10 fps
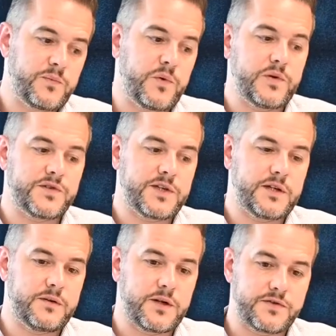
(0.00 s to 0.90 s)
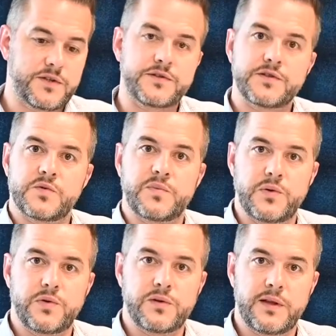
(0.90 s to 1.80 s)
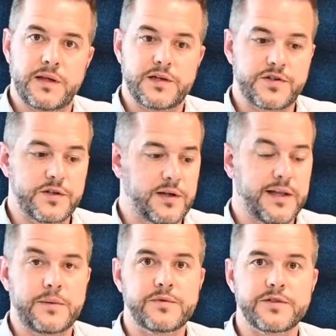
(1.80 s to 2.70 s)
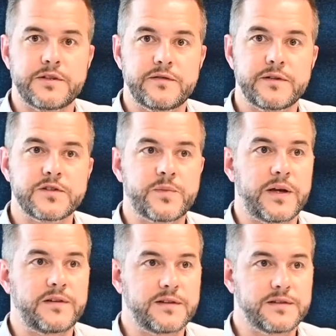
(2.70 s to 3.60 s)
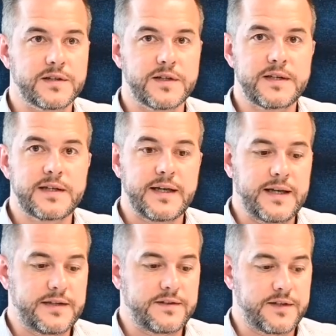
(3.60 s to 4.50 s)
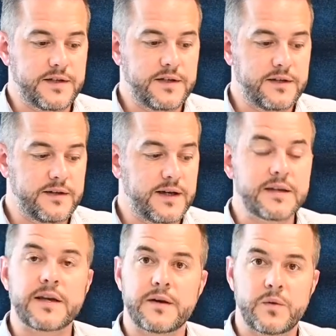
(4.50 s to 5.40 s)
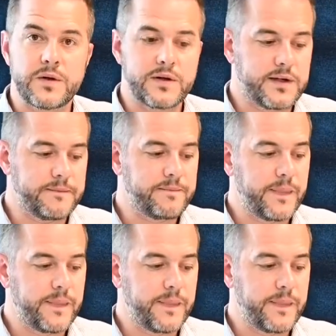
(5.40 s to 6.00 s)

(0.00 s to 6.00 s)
but also goes on to support larger collaborative spaces and co-working.